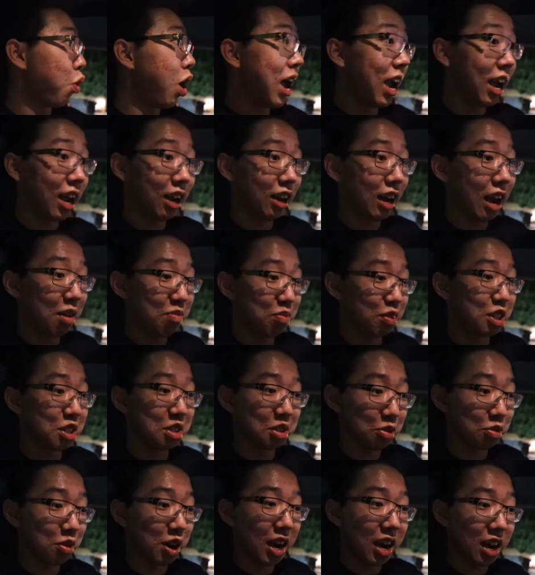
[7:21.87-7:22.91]
wait I'm
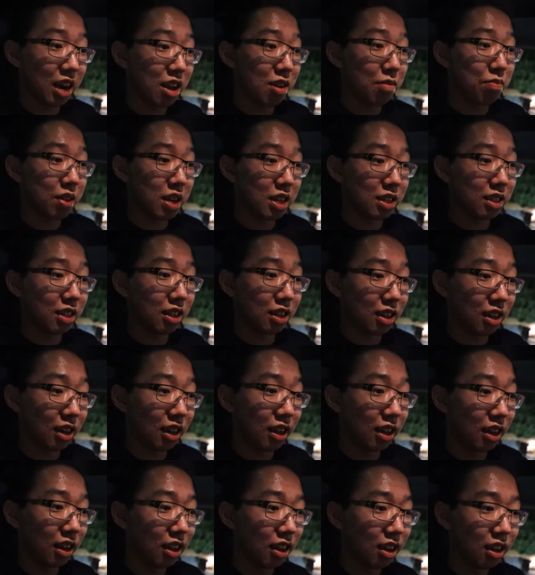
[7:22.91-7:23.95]
just waiting
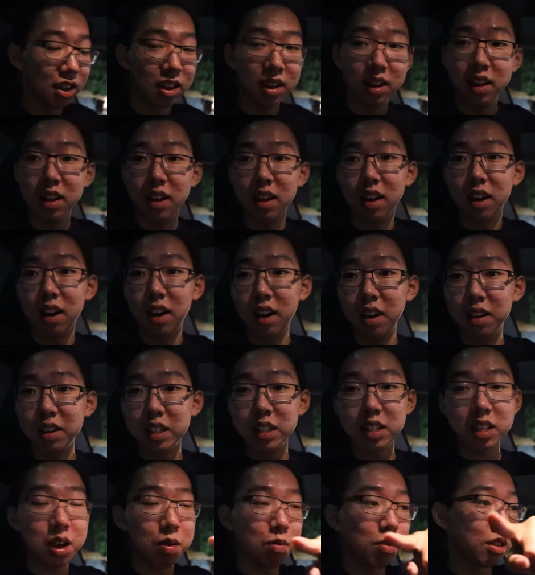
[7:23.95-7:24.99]
basically. Uh,
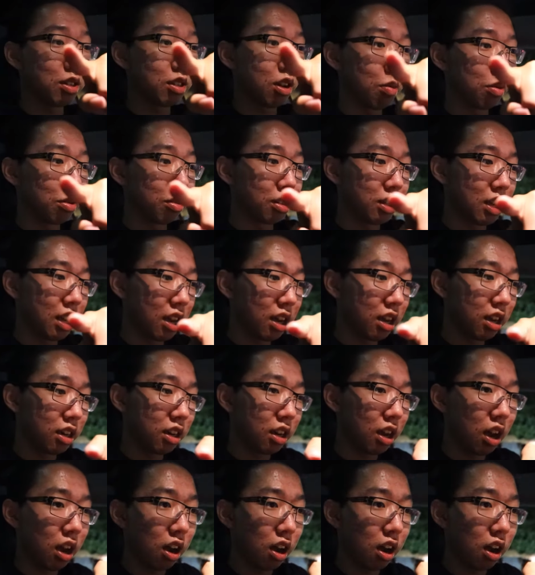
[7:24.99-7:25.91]
this camera is almost dead.